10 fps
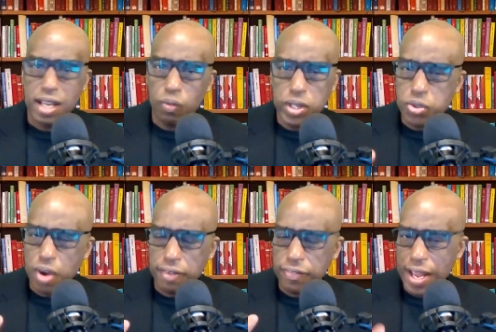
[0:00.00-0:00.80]
We
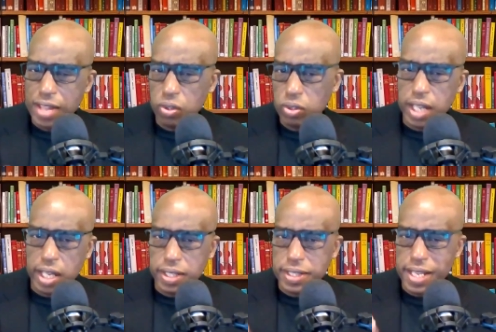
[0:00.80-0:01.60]
try to find those
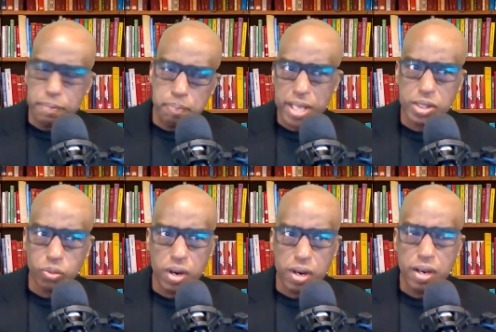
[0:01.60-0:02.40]
little nitpicks
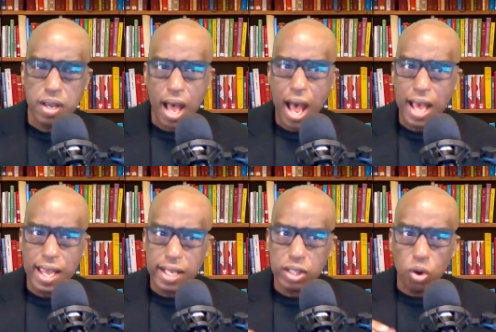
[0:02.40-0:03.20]
where
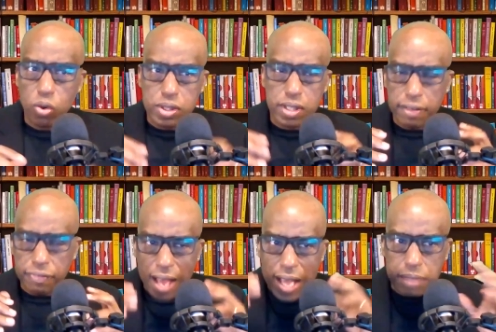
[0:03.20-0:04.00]
it
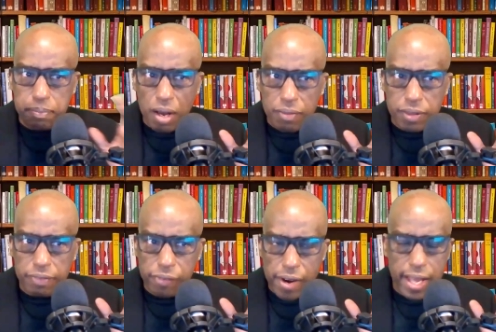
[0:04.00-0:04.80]
flies above the
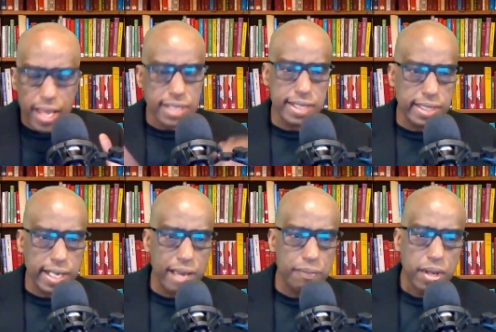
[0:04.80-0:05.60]
fray, etc.